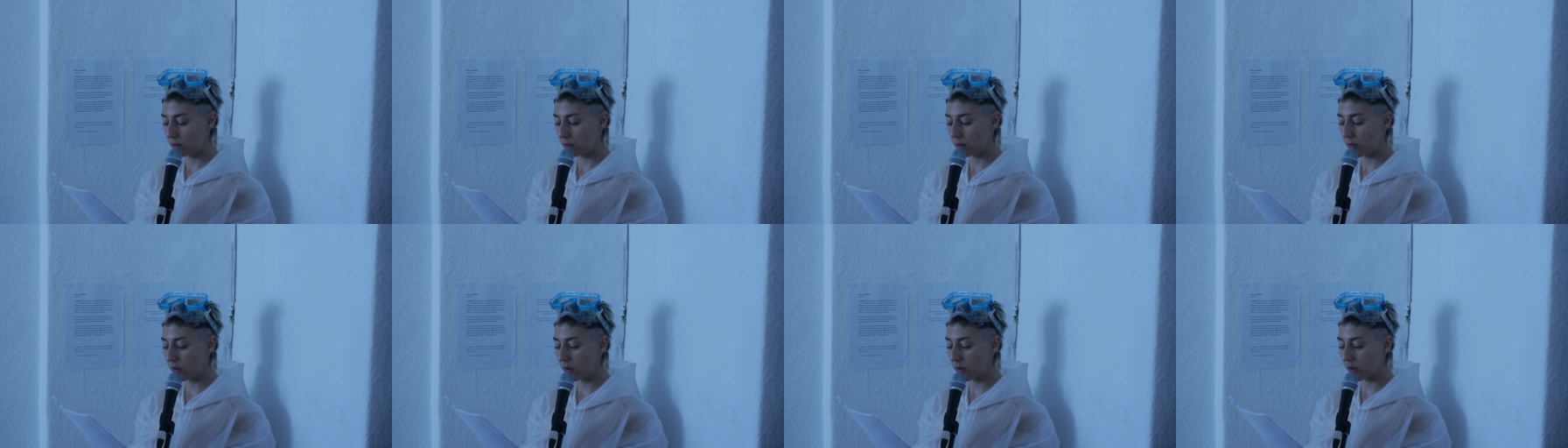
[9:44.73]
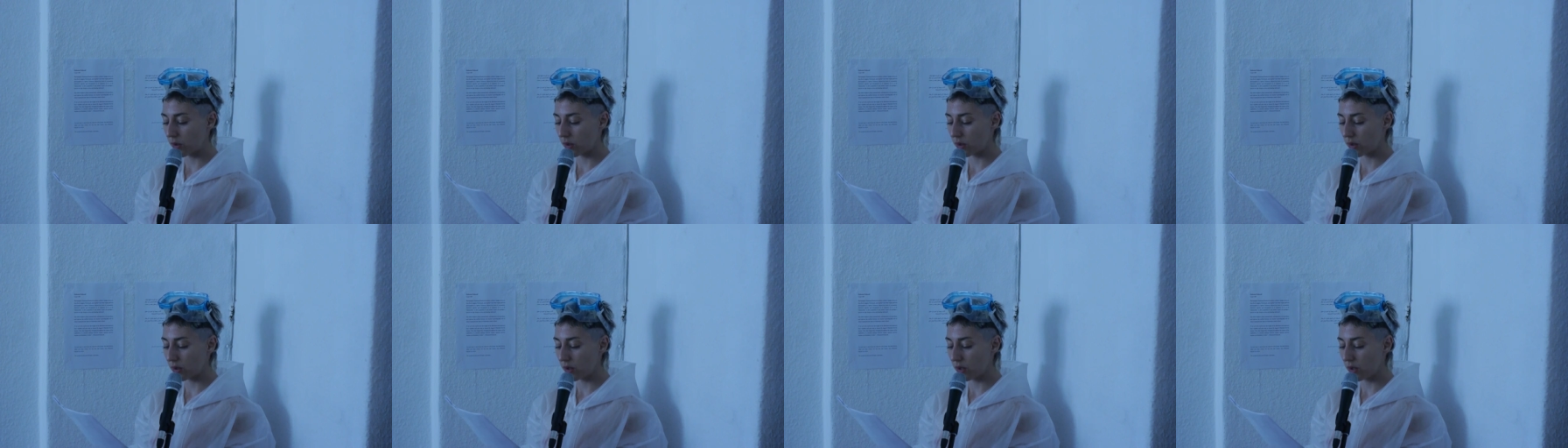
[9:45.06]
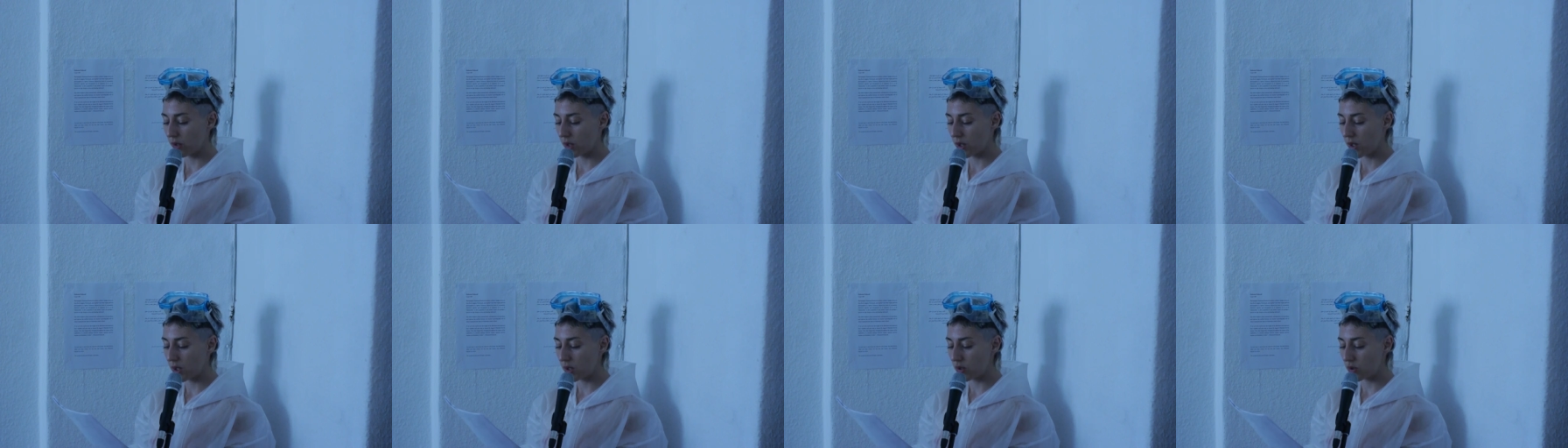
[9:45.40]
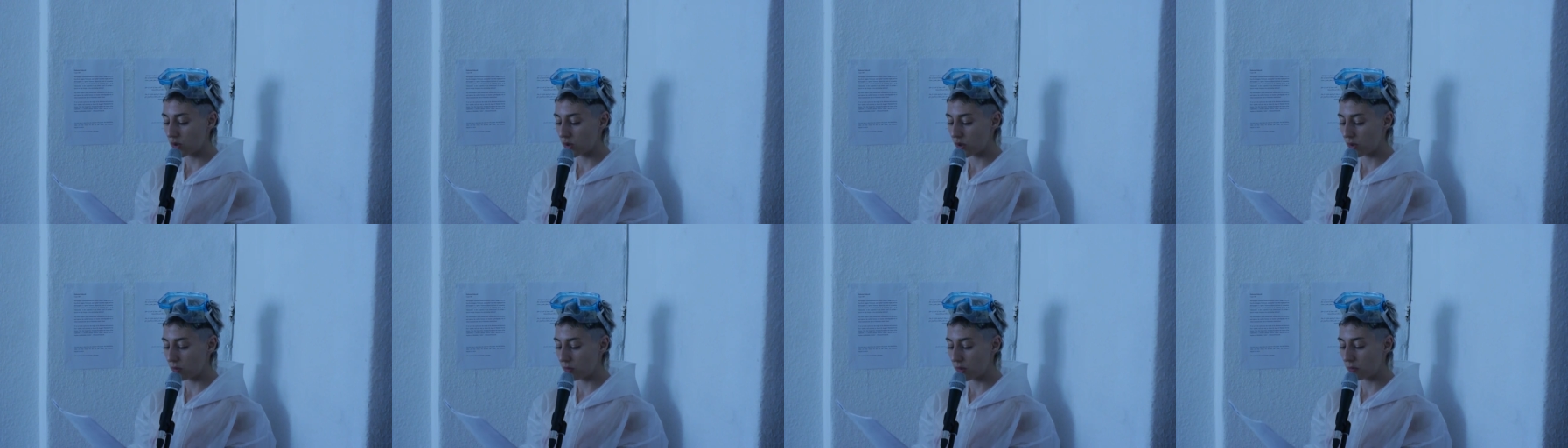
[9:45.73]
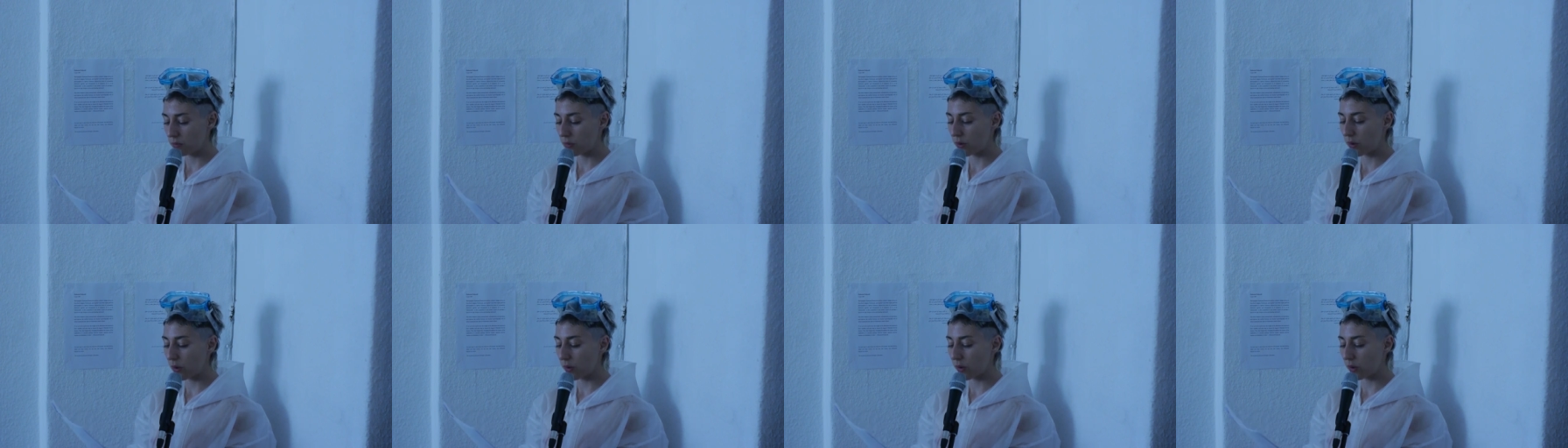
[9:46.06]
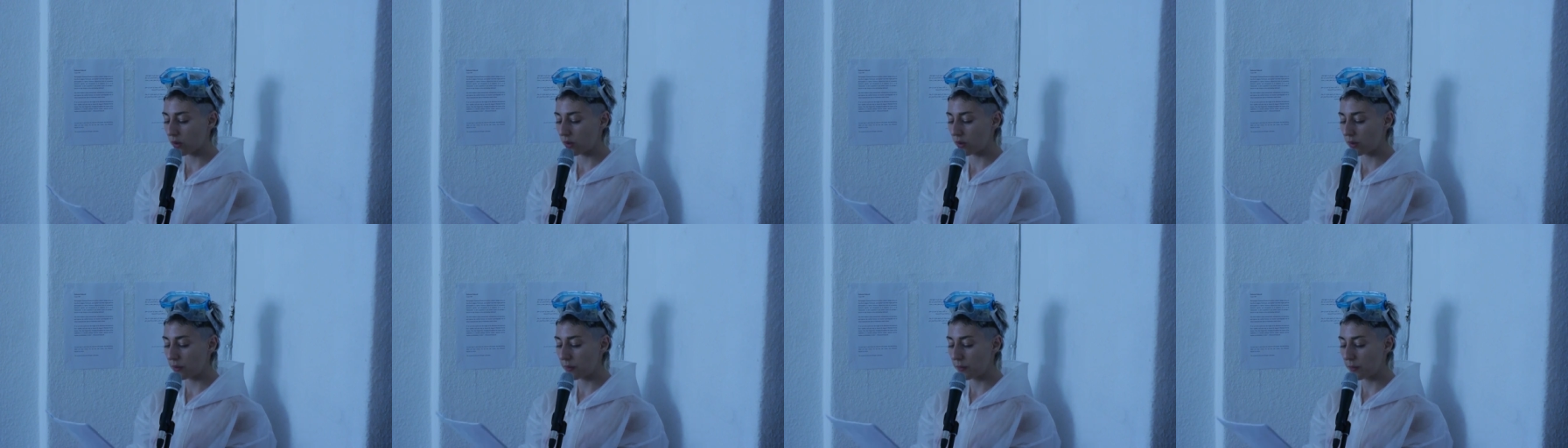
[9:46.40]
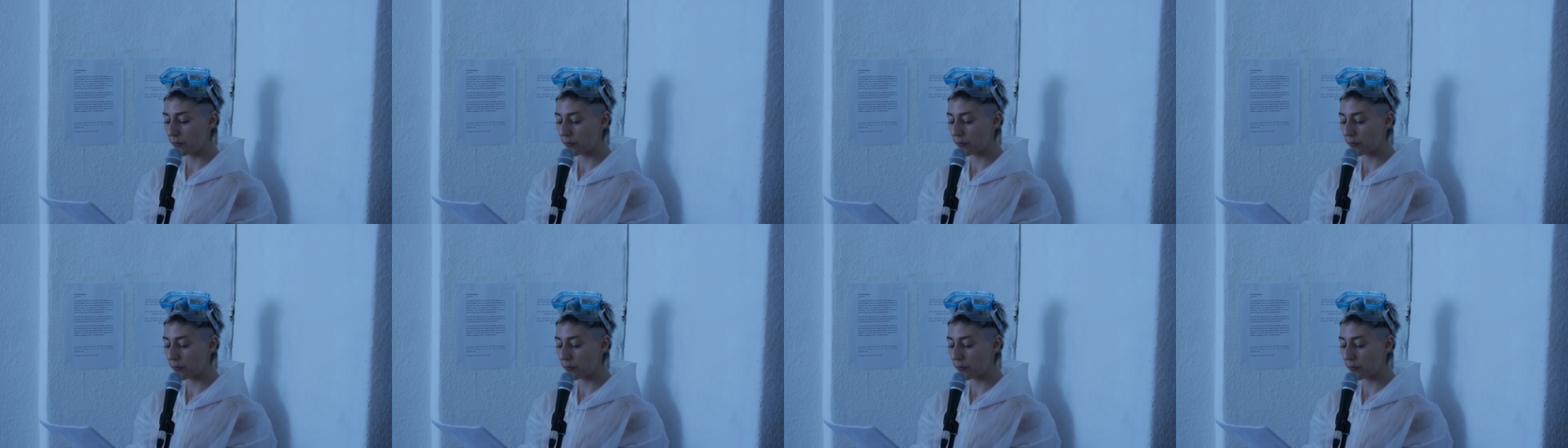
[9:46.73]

Porn, German porn,